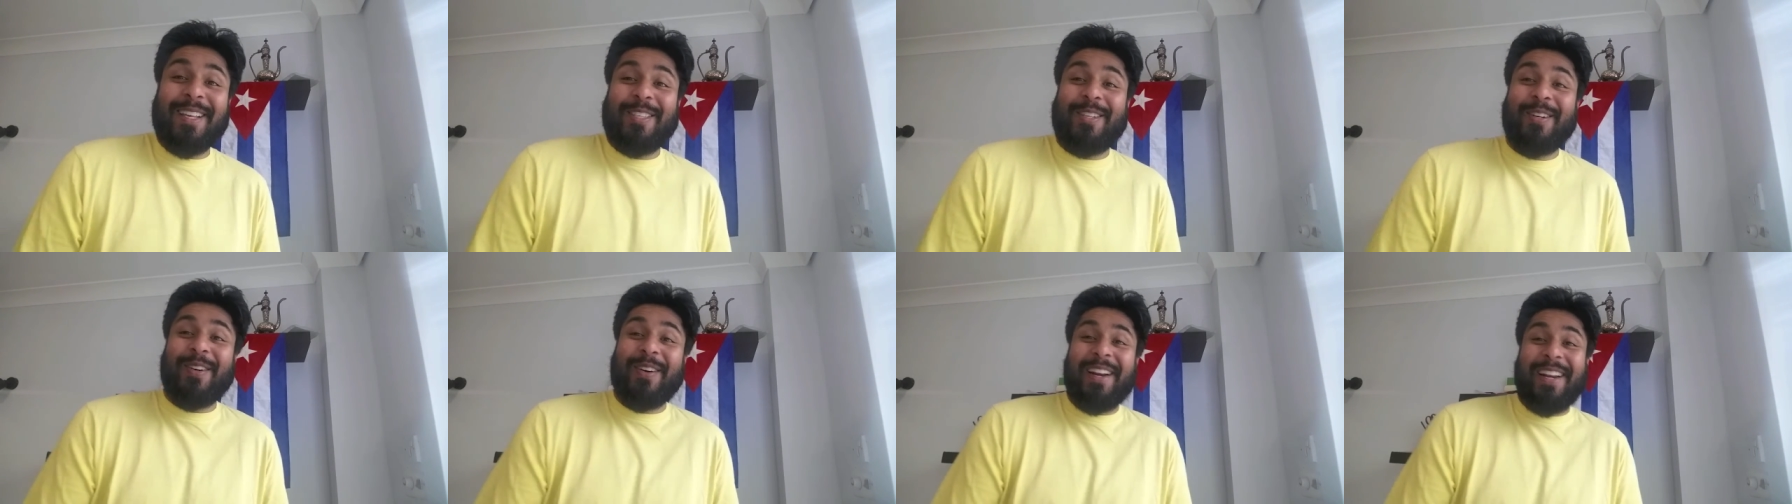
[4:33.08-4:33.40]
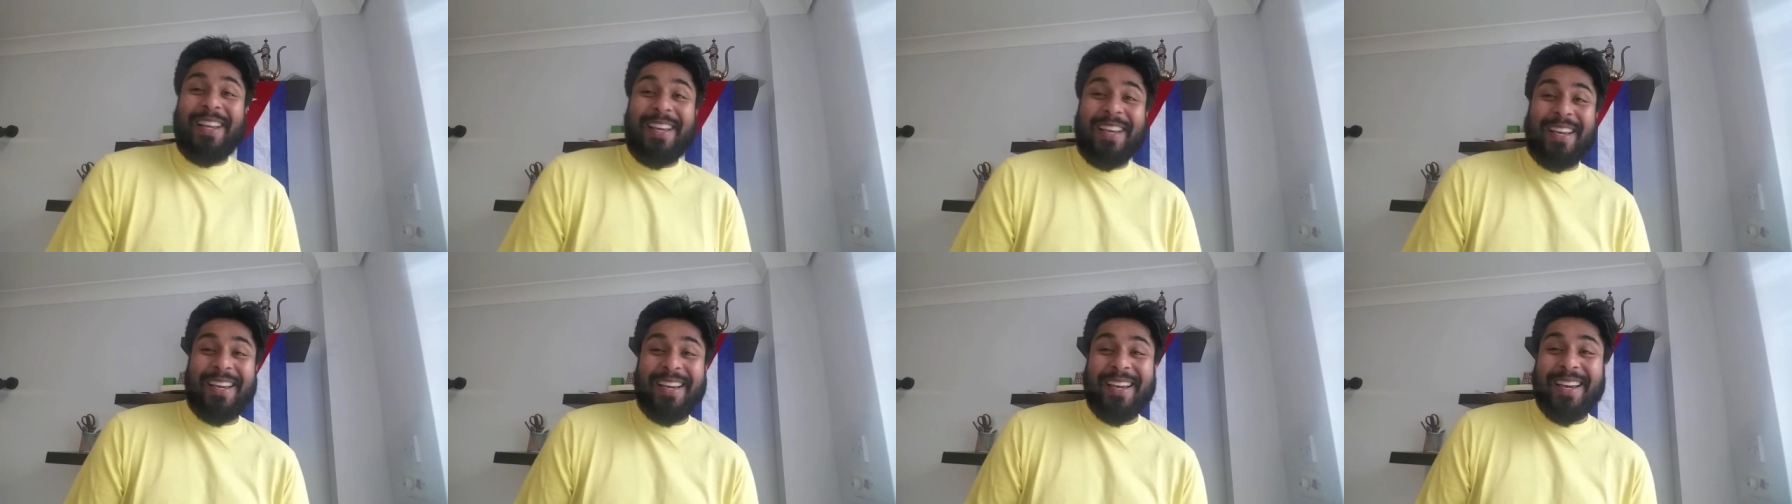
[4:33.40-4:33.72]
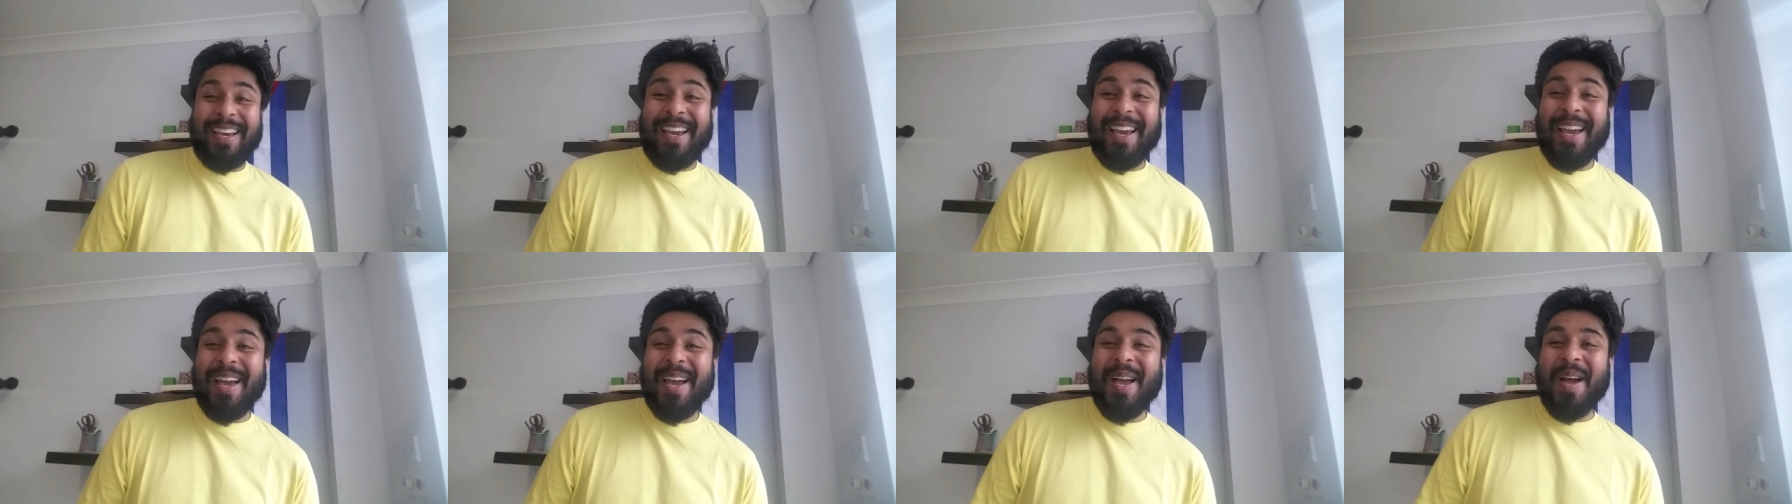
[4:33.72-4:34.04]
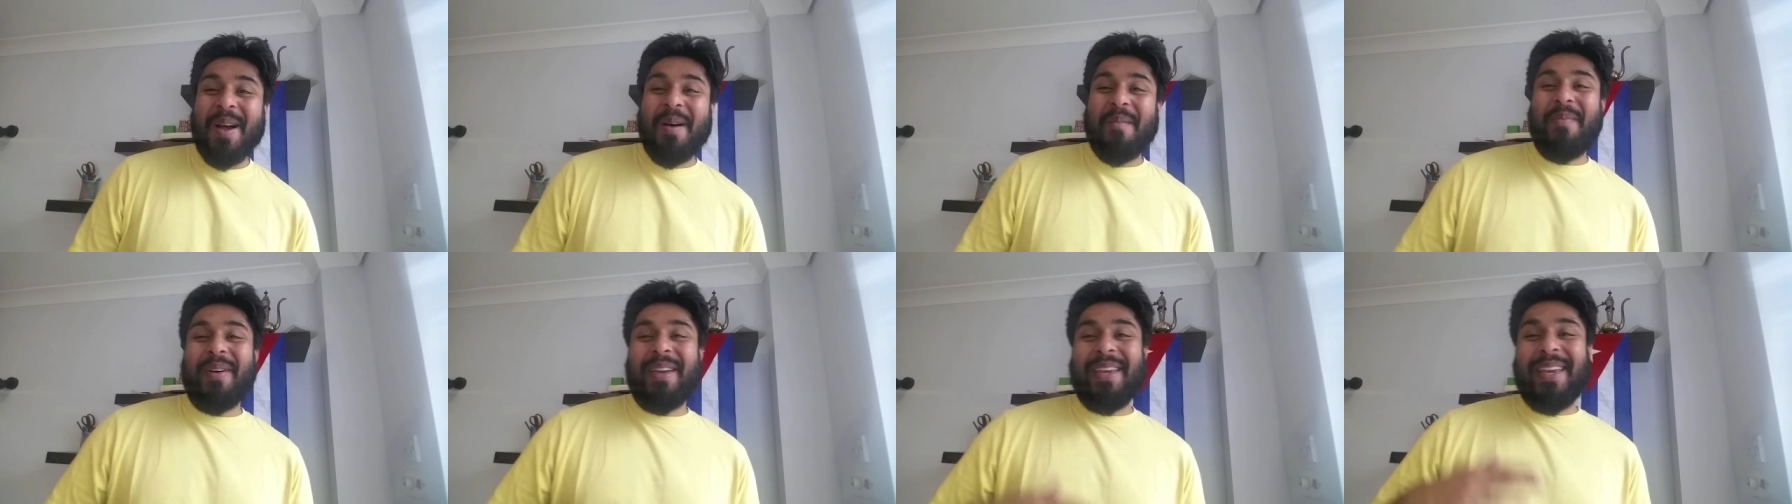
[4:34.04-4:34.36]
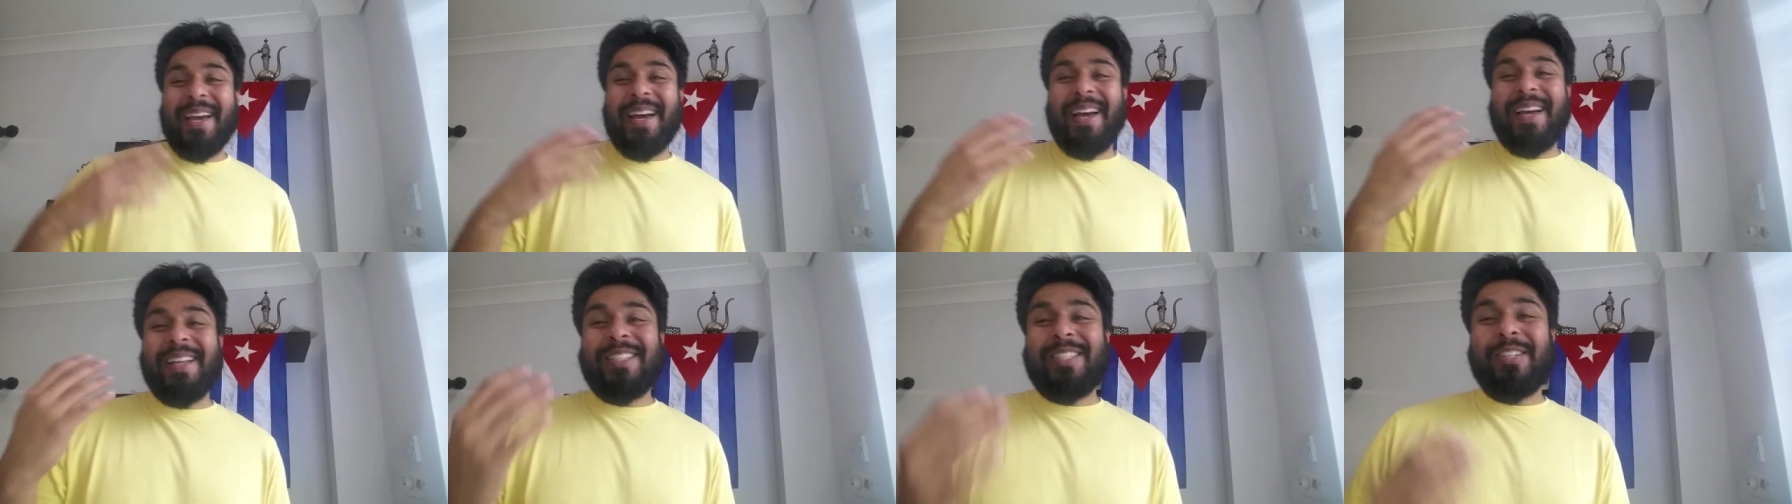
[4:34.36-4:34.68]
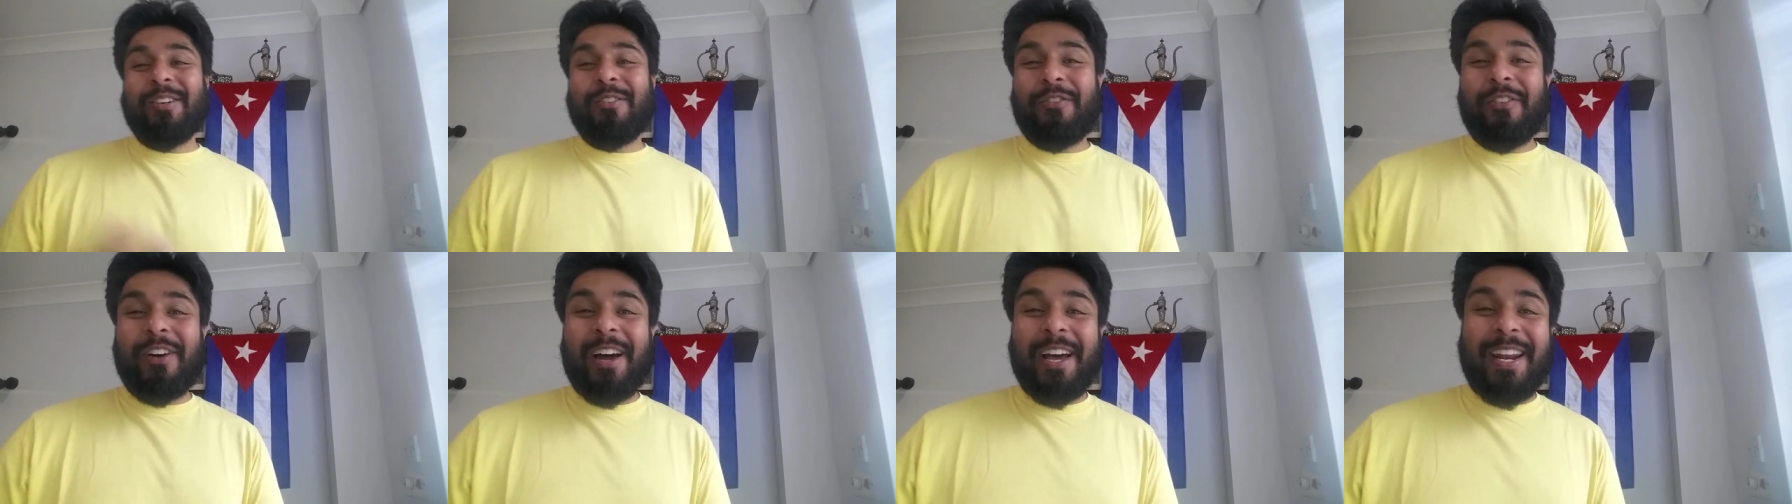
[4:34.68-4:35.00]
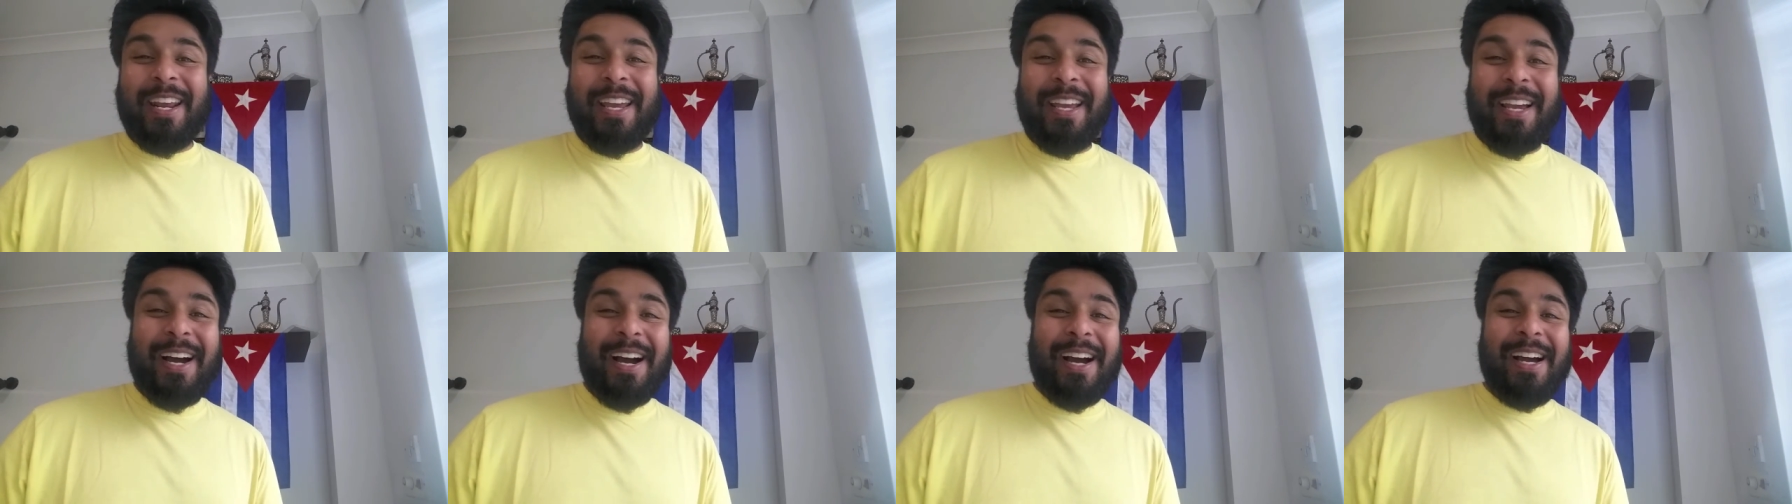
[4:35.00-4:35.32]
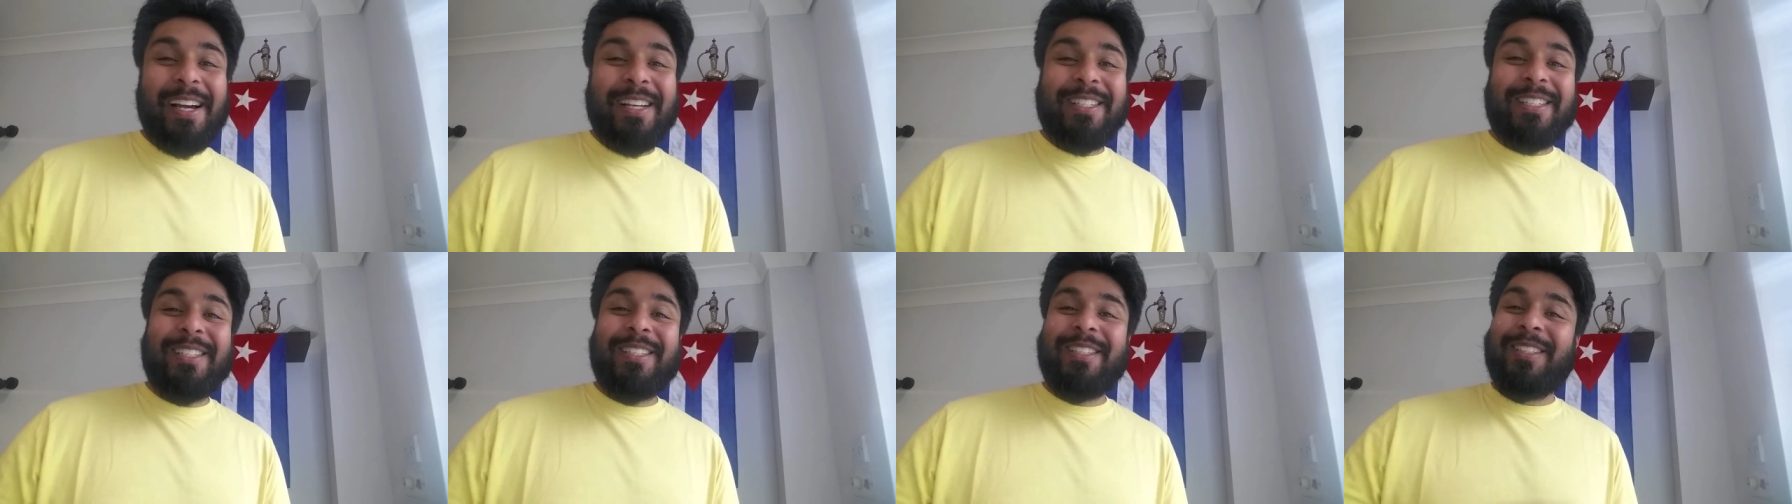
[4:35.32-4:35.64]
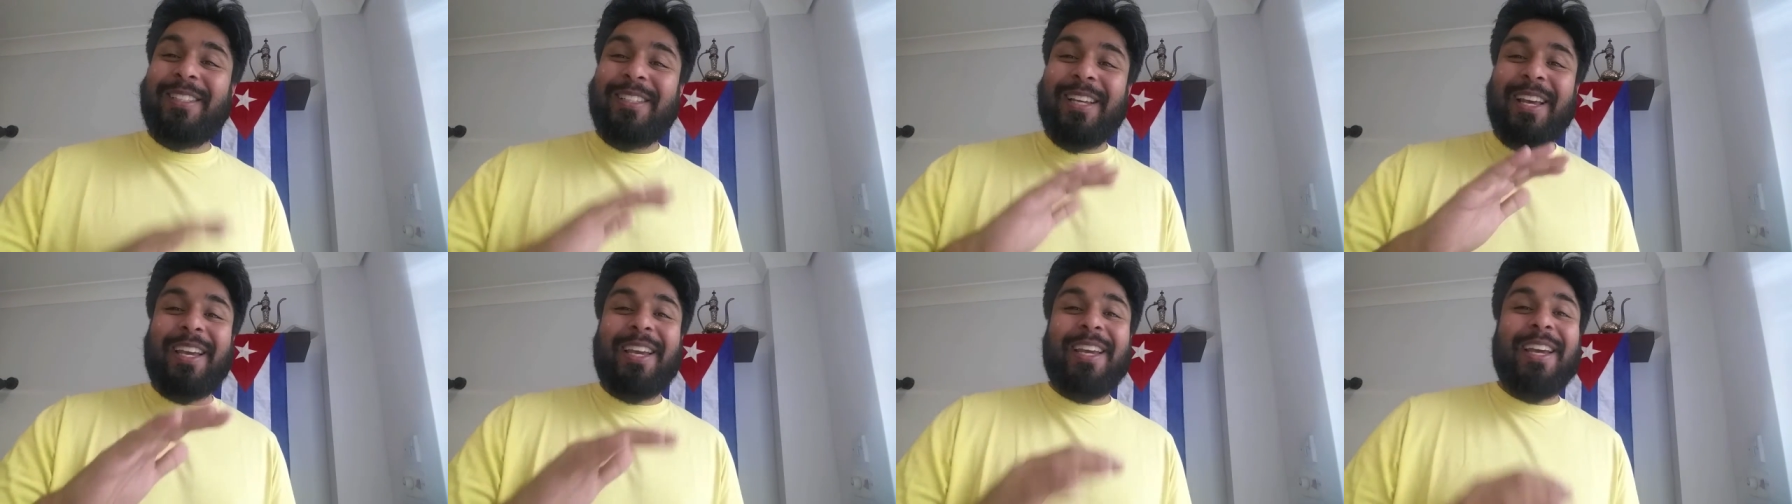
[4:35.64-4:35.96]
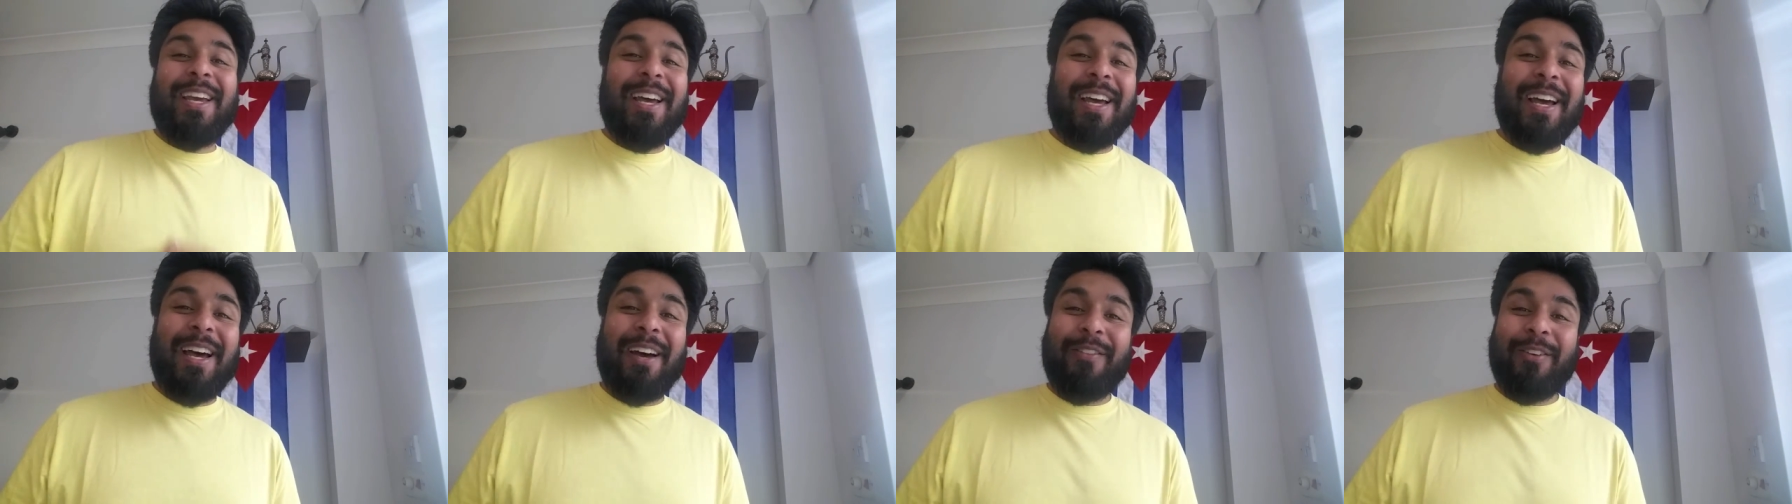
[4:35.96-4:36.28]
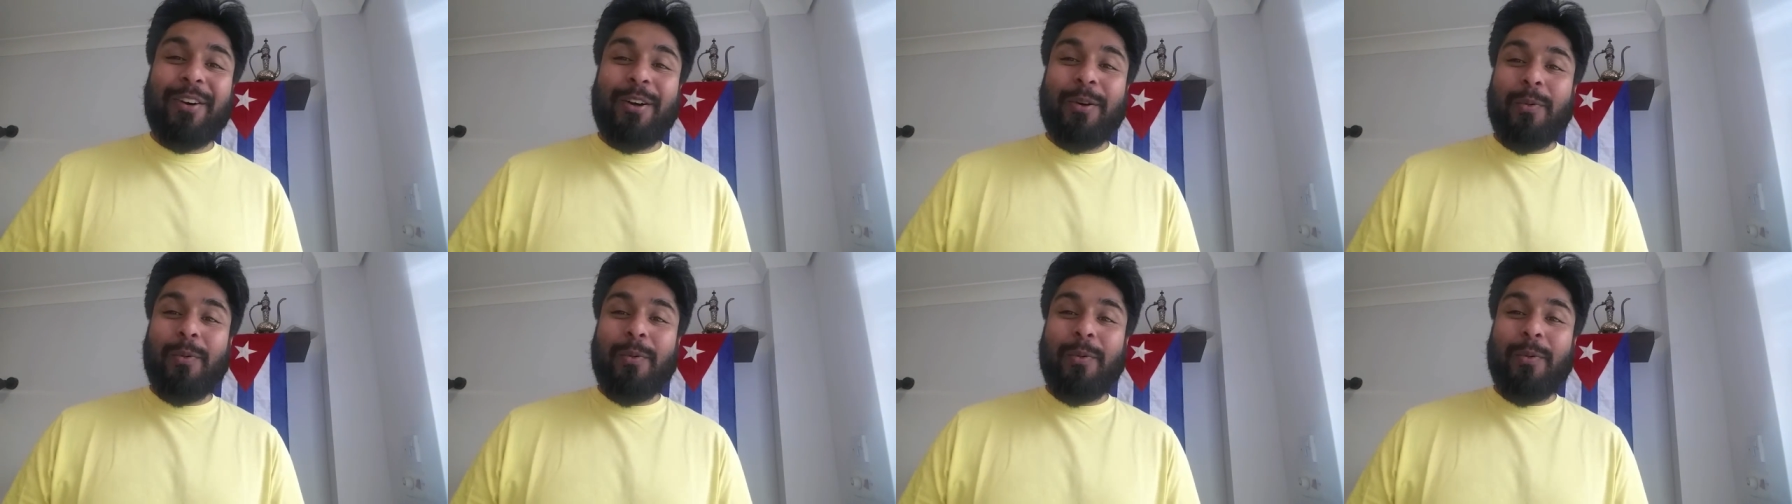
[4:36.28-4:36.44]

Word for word: 20. but yeah, till Friday, guys. Take care. Have a good